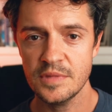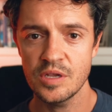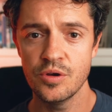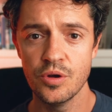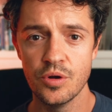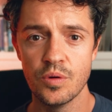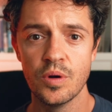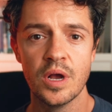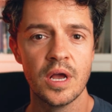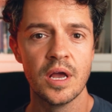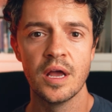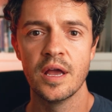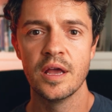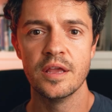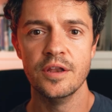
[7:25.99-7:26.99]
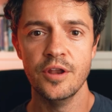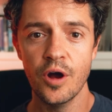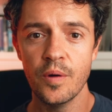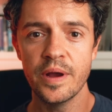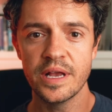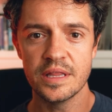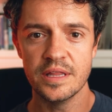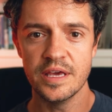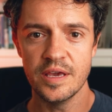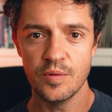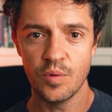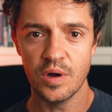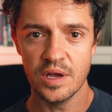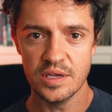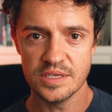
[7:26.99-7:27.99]
who knowingly
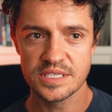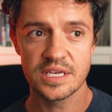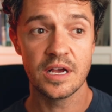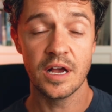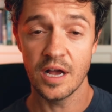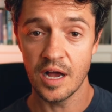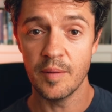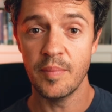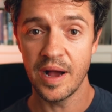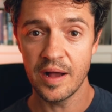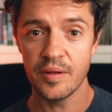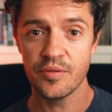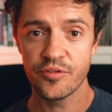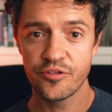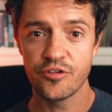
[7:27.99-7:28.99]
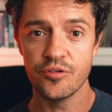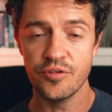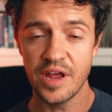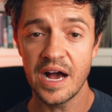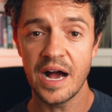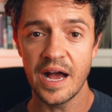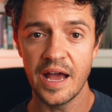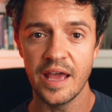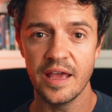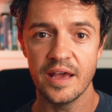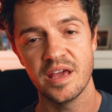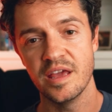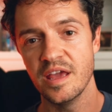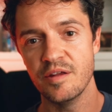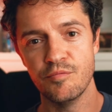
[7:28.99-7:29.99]
was about to die,
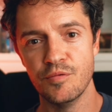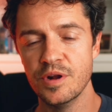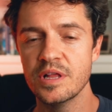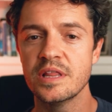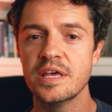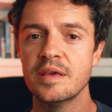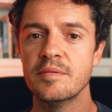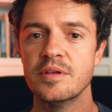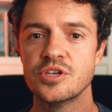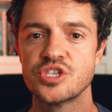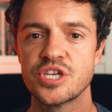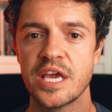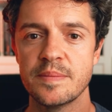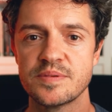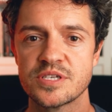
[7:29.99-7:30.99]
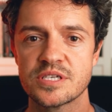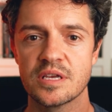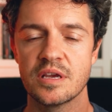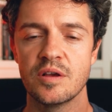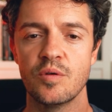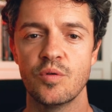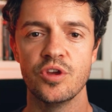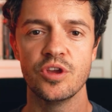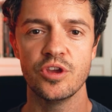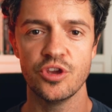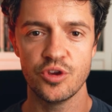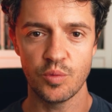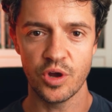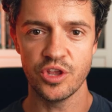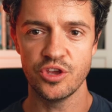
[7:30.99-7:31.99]
it really shapes
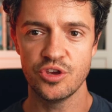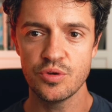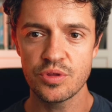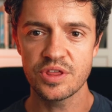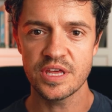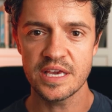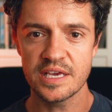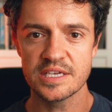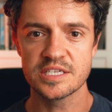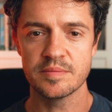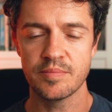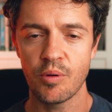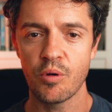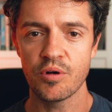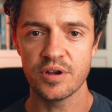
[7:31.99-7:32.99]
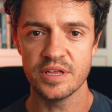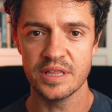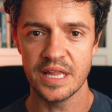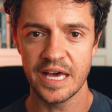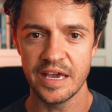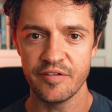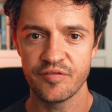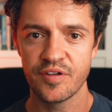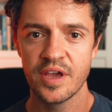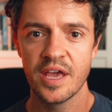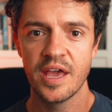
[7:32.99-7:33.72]
you, what you think is important in life.